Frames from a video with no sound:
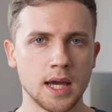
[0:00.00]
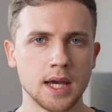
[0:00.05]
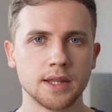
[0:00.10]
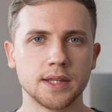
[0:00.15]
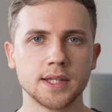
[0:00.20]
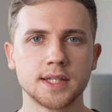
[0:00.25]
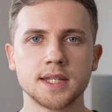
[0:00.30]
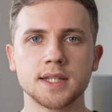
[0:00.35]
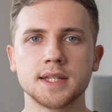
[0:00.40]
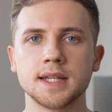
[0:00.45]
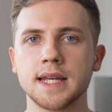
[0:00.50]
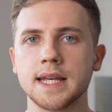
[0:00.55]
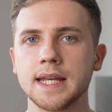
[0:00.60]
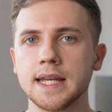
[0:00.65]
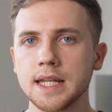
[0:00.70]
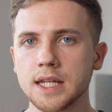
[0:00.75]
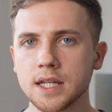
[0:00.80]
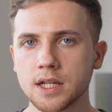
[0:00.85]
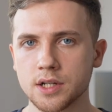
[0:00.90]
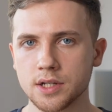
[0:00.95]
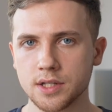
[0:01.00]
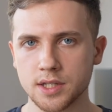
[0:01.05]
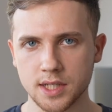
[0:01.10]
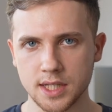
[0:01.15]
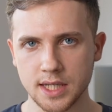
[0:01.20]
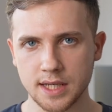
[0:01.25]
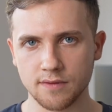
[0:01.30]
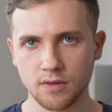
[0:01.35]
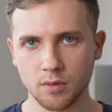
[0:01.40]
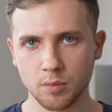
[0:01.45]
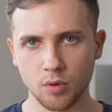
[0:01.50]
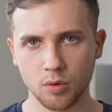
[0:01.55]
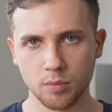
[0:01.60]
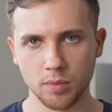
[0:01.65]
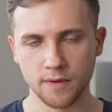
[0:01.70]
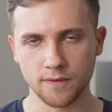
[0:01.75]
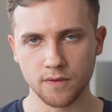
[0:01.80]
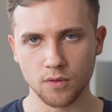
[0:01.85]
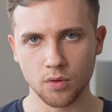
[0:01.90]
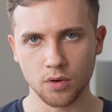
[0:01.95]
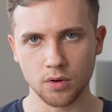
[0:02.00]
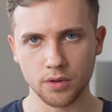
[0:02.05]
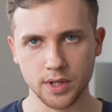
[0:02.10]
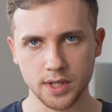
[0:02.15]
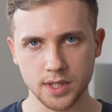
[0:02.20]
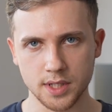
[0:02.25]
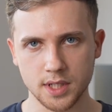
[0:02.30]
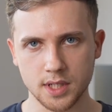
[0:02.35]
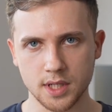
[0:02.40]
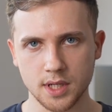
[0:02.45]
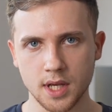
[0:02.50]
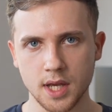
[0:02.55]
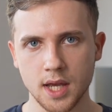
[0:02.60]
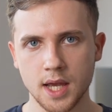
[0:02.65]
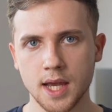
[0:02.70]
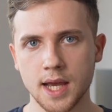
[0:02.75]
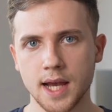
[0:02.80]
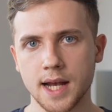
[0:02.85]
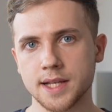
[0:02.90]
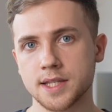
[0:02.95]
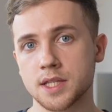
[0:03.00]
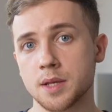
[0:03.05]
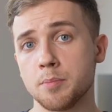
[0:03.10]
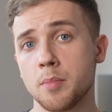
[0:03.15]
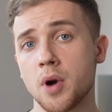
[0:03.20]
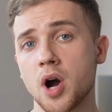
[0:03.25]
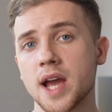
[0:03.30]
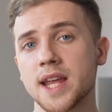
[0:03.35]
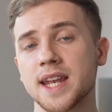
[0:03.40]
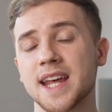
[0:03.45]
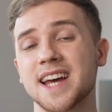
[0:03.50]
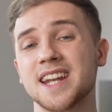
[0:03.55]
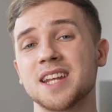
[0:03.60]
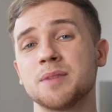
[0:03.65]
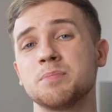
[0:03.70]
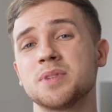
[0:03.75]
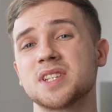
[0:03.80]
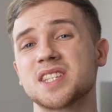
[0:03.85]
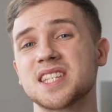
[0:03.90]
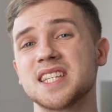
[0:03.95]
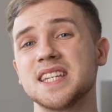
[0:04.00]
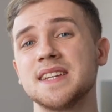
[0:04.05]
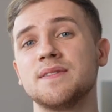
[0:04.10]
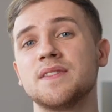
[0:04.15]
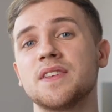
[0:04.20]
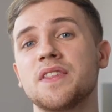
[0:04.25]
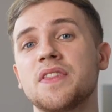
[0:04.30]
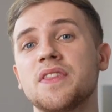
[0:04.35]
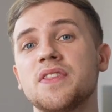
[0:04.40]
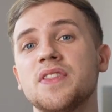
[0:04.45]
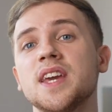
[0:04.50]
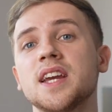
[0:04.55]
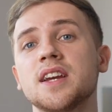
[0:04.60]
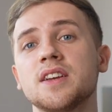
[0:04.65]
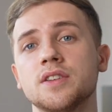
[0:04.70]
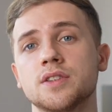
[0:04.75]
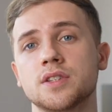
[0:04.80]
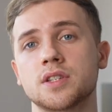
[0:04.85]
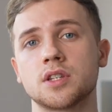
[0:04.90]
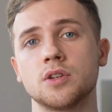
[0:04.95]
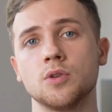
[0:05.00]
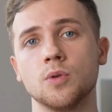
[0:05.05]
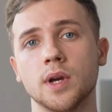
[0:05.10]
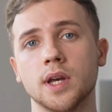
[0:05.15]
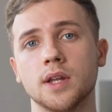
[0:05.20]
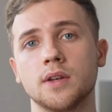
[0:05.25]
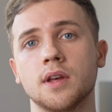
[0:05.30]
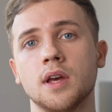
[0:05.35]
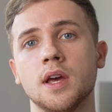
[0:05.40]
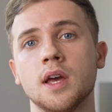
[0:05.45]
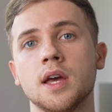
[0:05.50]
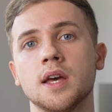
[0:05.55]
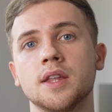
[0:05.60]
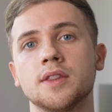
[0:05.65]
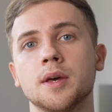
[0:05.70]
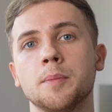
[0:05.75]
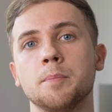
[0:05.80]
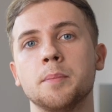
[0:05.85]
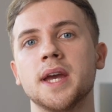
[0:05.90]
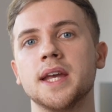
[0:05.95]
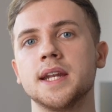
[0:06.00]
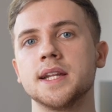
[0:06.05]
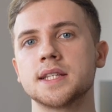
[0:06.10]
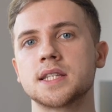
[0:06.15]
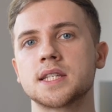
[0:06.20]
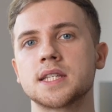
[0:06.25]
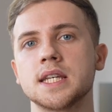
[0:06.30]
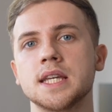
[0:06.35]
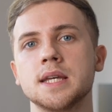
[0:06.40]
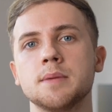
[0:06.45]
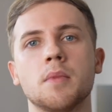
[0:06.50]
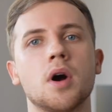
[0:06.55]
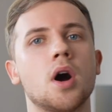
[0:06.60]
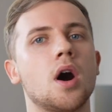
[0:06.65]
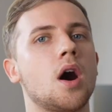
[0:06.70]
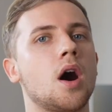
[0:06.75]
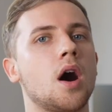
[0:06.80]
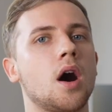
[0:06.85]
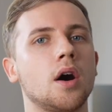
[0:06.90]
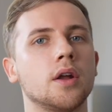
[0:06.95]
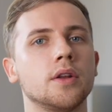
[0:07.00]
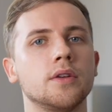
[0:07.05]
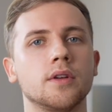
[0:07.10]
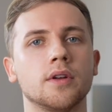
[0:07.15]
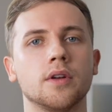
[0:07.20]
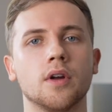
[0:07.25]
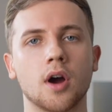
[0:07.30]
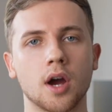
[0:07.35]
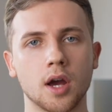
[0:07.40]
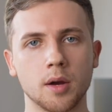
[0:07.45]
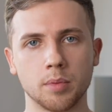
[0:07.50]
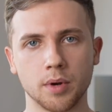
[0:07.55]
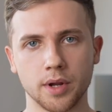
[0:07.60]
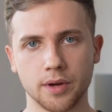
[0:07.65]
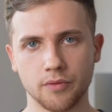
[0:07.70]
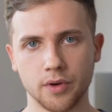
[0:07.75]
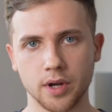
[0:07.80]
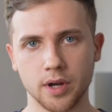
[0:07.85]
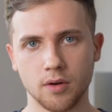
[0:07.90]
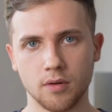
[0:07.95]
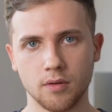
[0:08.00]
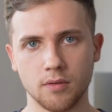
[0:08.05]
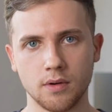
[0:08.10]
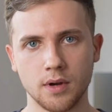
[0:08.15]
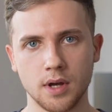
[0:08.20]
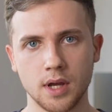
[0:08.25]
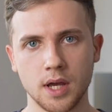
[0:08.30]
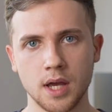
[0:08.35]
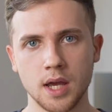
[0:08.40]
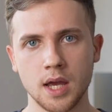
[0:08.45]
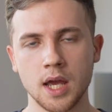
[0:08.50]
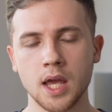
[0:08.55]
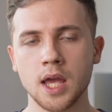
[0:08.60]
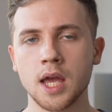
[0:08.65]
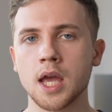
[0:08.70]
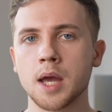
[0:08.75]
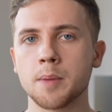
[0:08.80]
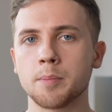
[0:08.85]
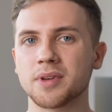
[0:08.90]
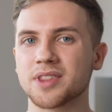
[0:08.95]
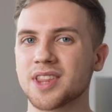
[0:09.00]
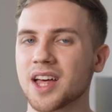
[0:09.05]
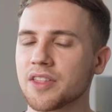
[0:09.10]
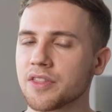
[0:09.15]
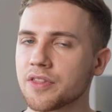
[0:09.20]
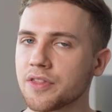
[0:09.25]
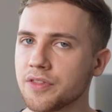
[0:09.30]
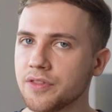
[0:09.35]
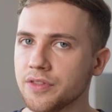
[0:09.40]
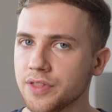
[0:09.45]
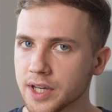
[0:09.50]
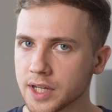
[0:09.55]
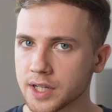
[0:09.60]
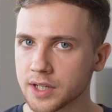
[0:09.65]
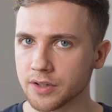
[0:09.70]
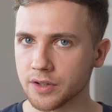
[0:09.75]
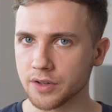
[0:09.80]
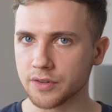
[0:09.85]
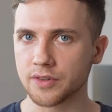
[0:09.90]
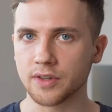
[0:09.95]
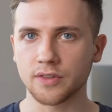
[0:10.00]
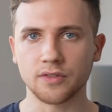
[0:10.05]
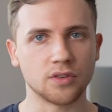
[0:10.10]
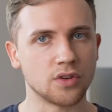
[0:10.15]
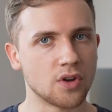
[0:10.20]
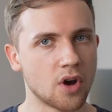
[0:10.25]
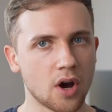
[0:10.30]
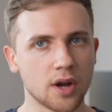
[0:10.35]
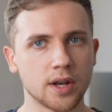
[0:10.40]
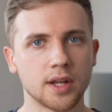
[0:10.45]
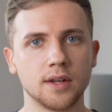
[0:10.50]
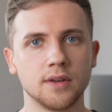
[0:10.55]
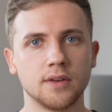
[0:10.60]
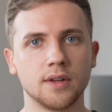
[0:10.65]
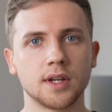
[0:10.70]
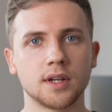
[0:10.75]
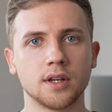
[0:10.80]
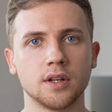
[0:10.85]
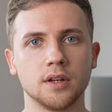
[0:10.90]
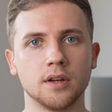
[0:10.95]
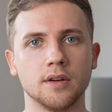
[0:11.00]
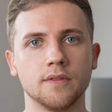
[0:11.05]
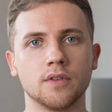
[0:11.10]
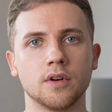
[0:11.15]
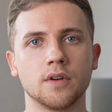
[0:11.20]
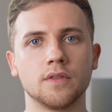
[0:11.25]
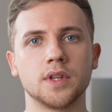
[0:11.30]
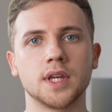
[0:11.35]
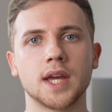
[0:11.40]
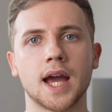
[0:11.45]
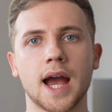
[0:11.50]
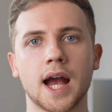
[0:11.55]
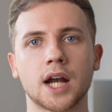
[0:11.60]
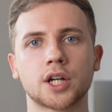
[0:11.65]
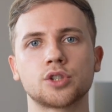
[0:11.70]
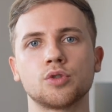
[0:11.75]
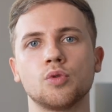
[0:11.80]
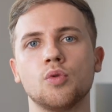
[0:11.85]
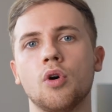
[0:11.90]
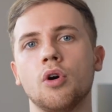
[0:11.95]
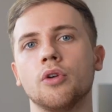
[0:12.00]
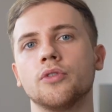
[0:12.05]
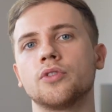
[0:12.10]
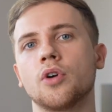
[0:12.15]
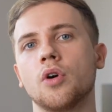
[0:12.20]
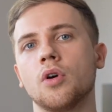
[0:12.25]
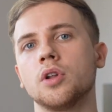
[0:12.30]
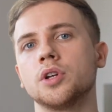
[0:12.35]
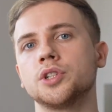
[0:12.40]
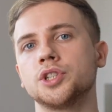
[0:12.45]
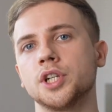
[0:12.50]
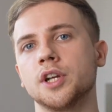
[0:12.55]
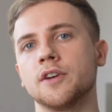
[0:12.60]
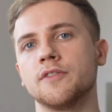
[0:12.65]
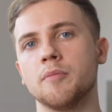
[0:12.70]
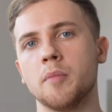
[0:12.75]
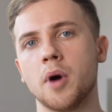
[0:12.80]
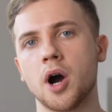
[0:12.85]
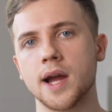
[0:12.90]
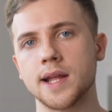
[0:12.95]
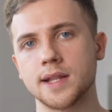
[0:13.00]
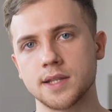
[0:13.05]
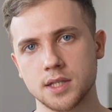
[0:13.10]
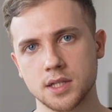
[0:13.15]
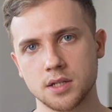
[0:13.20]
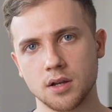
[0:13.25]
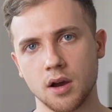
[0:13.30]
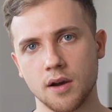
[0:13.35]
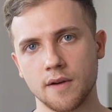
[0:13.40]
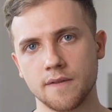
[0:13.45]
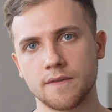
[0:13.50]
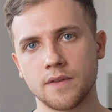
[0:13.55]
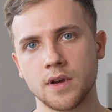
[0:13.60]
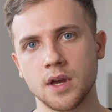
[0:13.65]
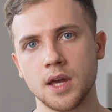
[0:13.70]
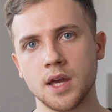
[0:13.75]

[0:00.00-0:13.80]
This is inconceivable before this, as the mind had a perceived thickness to it that made it seem undeniably real. But that thickness is not indicative of the actual ontology of mind stuff.